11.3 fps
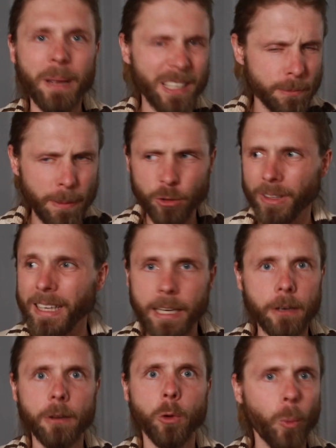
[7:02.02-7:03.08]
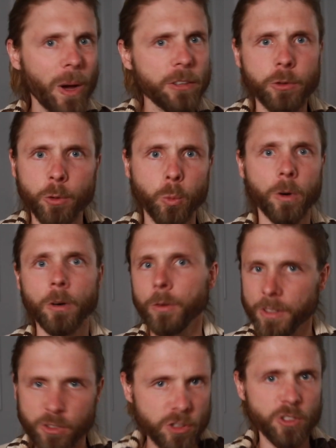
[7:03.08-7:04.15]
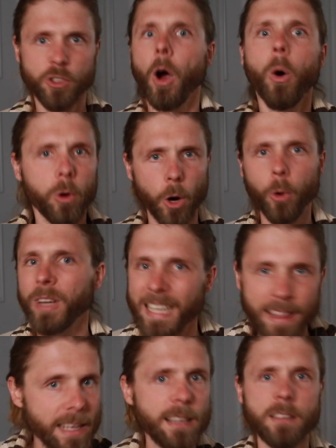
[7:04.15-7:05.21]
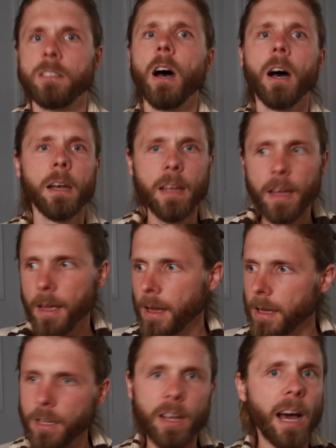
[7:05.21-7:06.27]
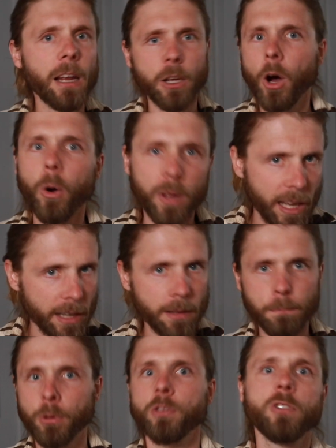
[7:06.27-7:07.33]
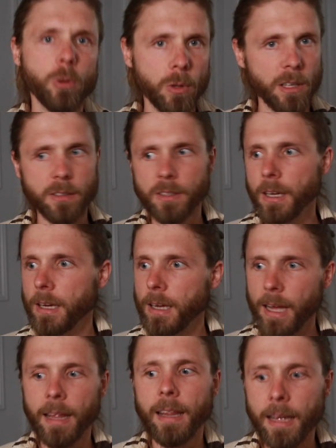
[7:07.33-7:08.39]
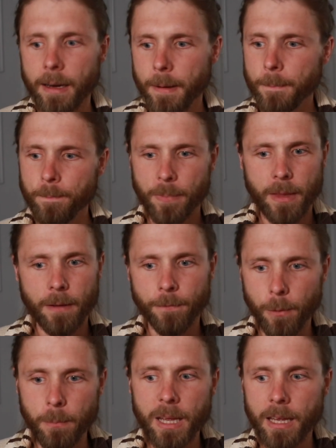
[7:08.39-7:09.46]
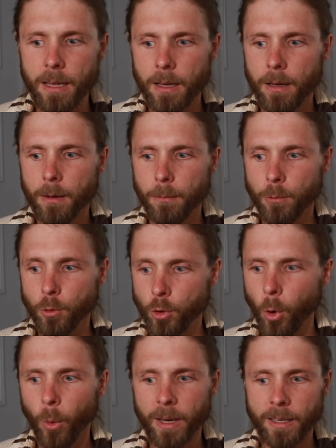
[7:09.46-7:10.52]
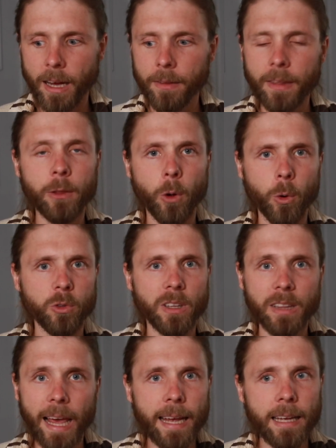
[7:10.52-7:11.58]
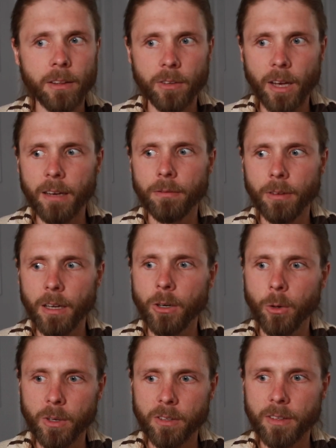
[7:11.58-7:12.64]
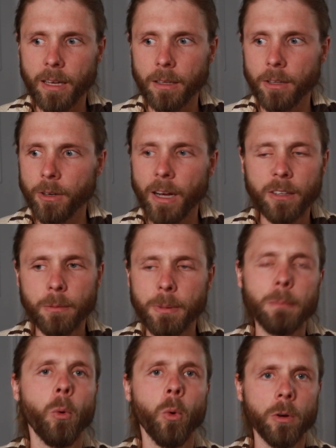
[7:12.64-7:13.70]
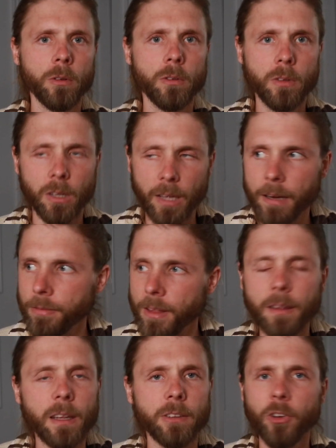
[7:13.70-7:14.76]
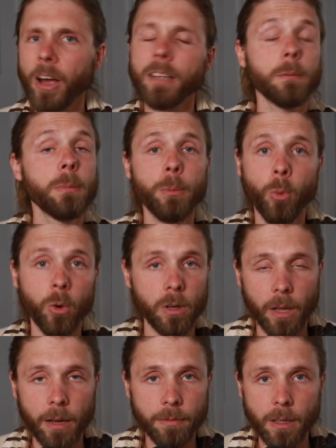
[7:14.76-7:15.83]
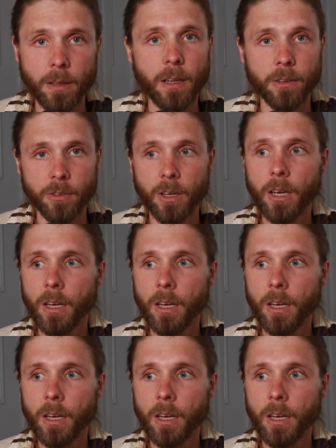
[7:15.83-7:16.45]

me, especially here in the Western world. It's just go, go, get things done. You got to go, got to pursue this. And then for me, going down those lanes, I've, I noticed that there has to be more to life than this. There has to be more to life than this.